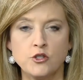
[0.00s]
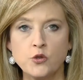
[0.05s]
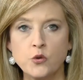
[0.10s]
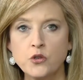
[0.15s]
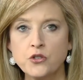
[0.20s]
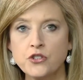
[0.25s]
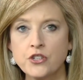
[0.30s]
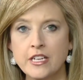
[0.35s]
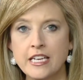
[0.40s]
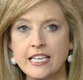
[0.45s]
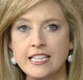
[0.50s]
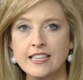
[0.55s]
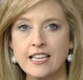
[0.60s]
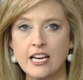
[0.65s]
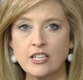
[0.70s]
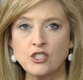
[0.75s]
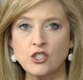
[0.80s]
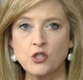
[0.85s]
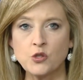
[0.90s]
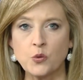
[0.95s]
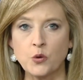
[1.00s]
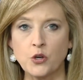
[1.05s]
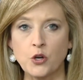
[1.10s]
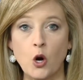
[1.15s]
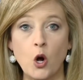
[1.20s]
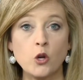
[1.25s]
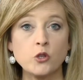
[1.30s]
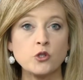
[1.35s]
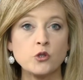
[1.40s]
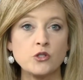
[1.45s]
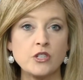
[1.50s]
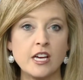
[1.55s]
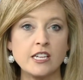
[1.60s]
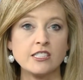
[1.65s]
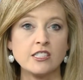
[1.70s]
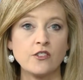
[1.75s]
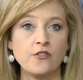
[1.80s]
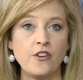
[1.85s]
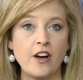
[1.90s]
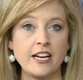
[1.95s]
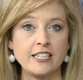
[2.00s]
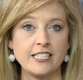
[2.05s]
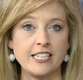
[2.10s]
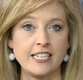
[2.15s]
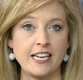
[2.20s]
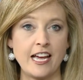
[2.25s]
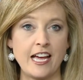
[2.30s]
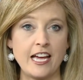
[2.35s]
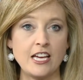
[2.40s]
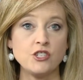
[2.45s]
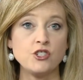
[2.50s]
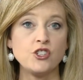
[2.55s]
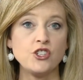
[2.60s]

A Georgia elections worker also testified today.